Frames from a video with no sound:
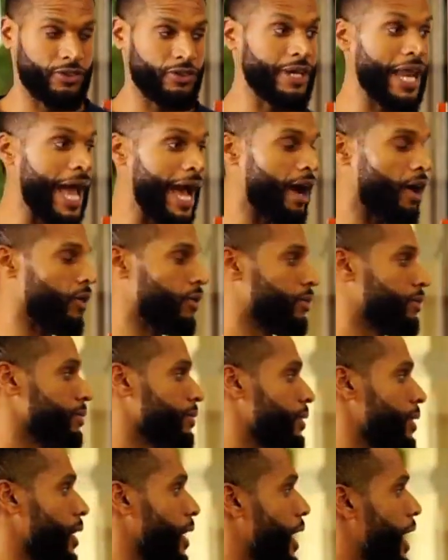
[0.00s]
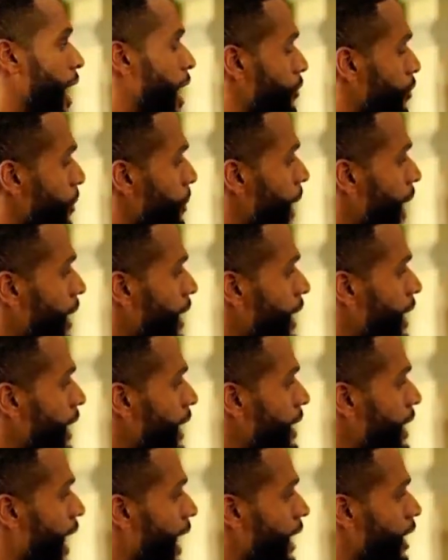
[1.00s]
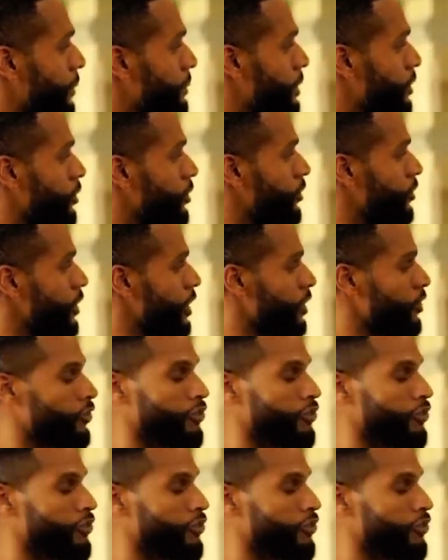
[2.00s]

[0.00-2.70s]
Now, everybody in that community